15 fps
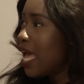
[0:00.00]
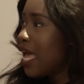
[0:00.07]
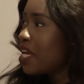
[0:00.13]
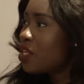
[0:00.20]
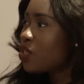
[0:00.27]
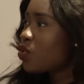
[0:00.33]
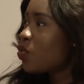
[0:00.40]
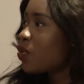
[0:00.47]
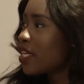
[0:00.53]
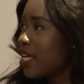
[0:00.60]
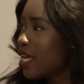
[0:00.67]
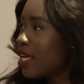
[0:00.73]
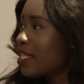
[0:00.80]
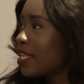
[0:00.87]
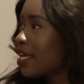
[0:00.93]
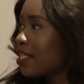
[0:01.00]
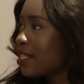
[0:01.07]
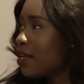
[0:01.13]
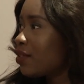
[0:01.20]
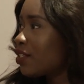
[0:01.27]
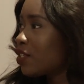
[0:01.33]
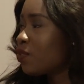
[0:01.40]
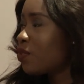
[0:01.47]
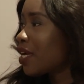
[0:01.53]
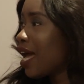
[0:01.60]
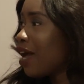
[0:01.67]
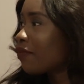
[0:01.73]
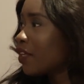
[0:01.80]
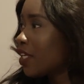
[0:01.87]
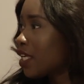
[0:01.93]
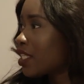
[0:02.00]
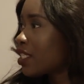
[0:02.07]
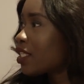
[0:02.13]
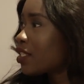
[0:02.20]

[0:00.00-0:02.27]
and it's okay. Like, they just want to have kids.